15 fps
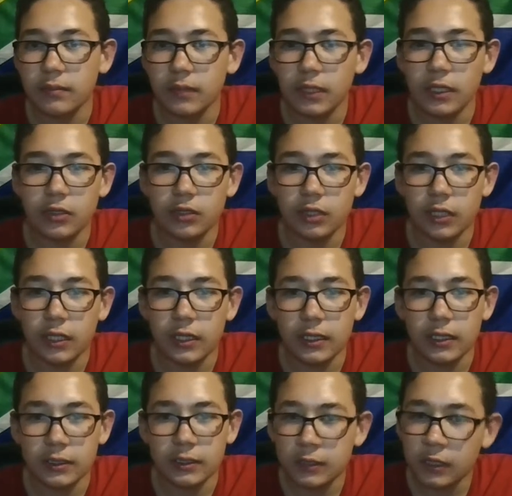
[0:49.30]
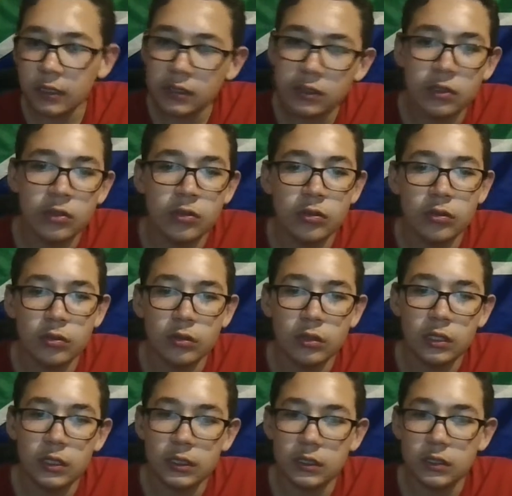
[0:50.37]
needed to get this done, so
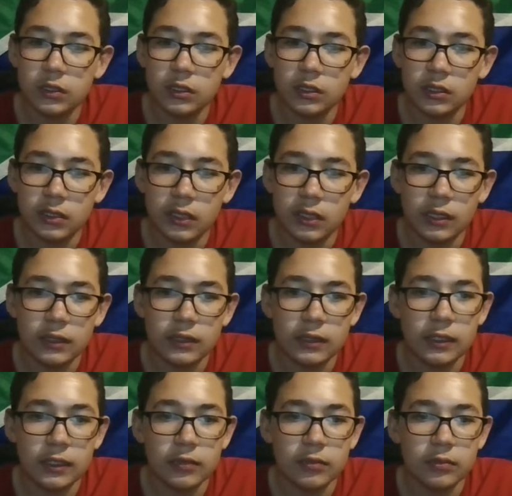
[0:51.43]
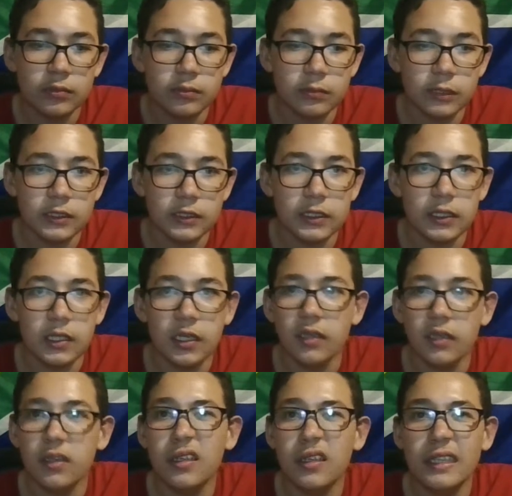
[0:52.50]
I just done it now,
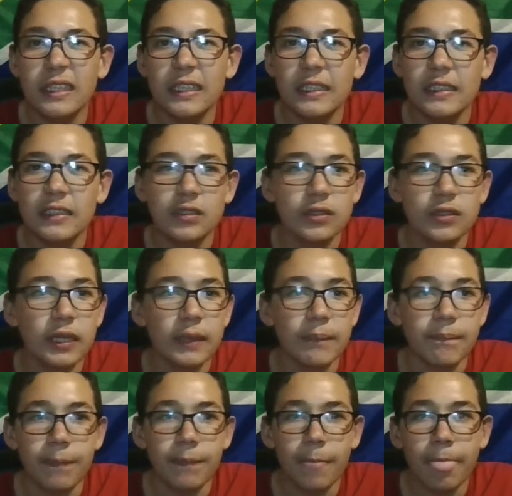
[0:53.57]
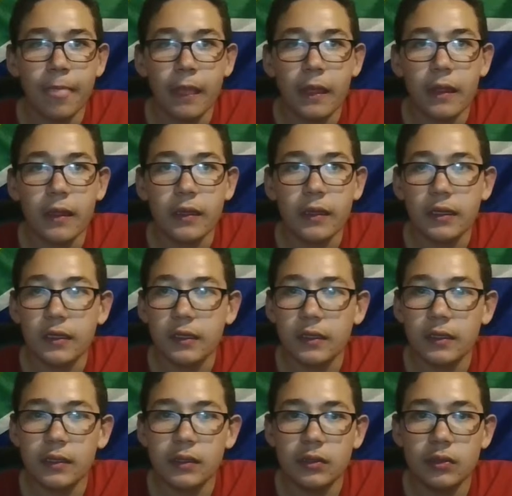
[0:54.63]
basically. So yeah,
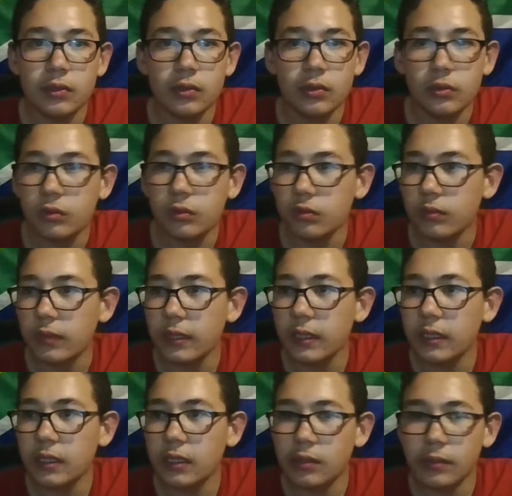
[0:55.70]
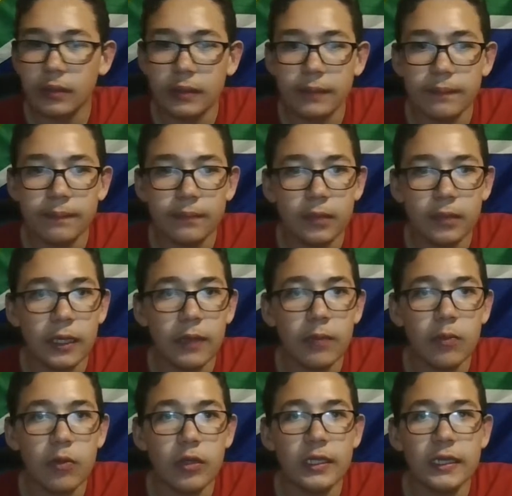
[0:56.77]
where are we?
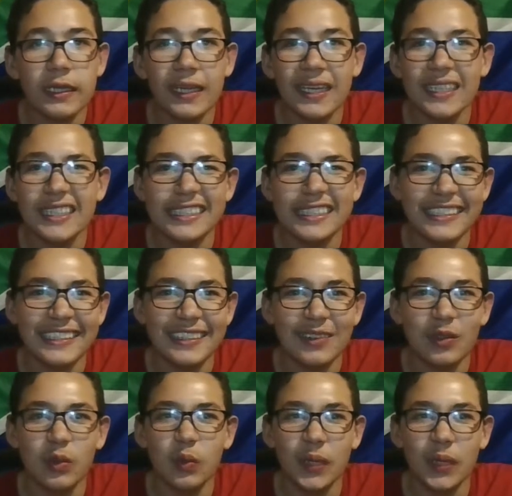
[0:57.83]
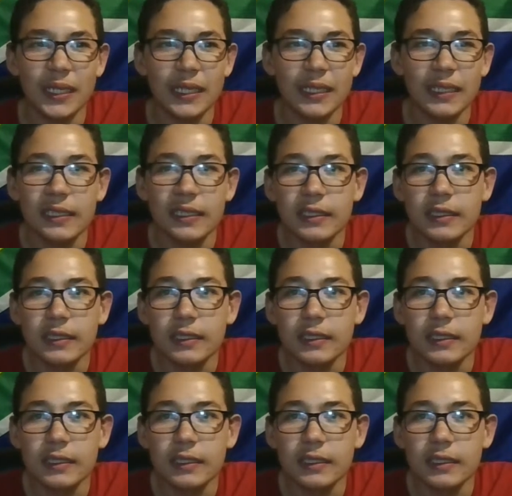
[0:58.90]
Game week 19 already.